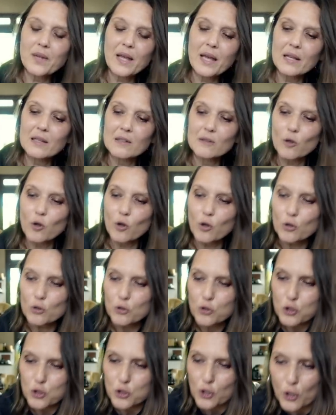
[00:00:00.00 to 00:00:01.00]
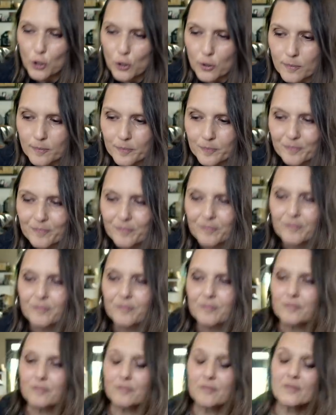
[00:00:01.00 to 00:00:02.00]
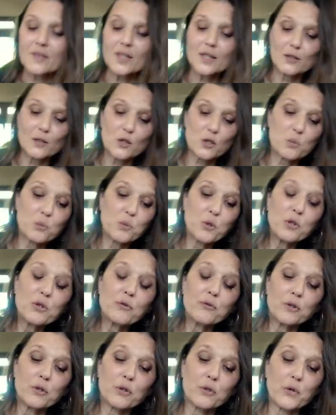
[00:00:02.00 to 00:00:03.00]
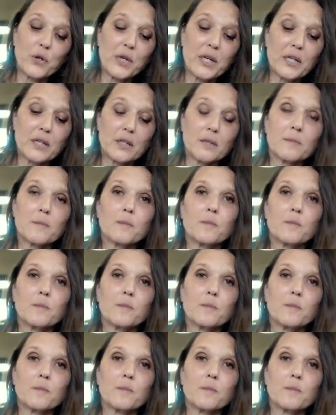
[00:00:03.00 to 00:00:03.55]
and also this beautiful green.